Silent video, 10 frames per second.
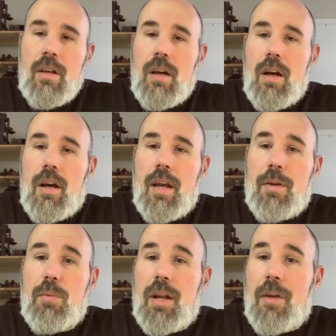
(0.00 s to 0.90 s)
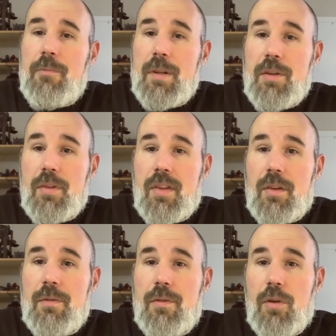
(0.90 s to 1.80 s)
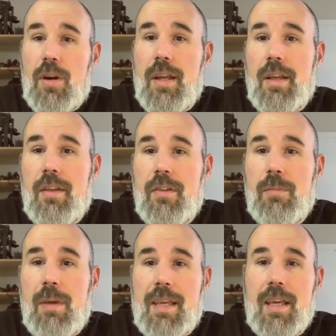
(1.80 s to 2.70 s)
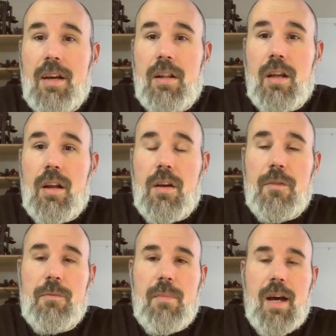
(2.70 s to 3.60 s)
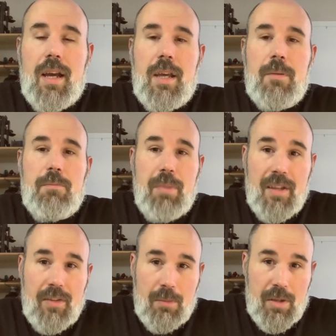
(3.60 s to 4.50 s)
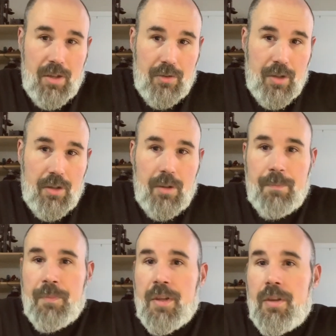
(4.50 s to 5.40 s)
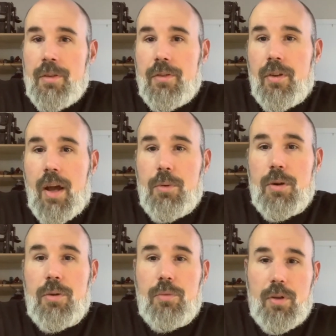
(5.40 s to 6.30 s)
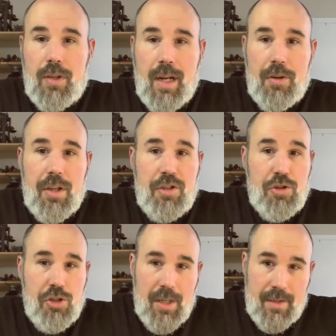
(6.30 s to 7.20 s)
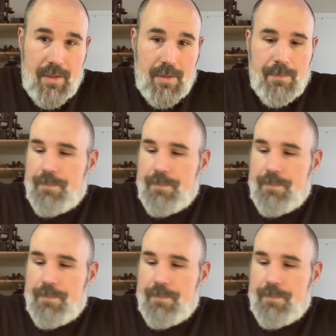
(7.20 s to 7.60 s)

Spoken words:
And what I've been using it for is making a lot of my basing material. So I will roll it out in sheets.